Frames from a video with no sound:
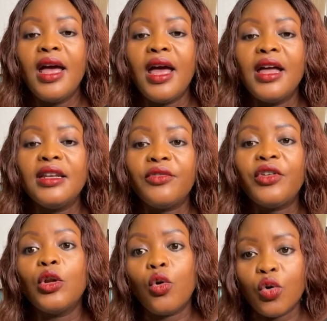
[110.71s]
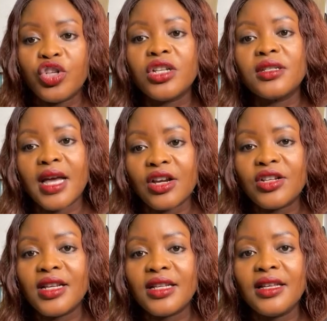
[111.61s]
and fellow coaches,
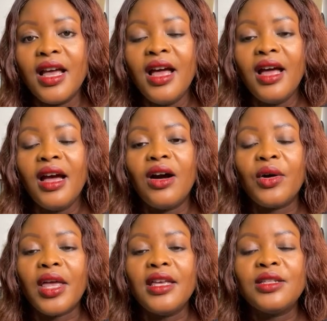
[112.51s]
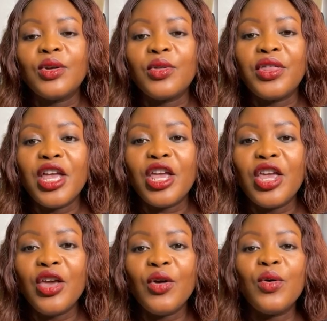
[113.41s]
actually. Okay, so
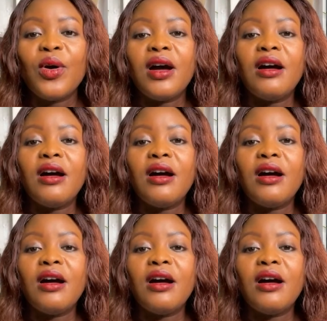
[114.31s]
thank you.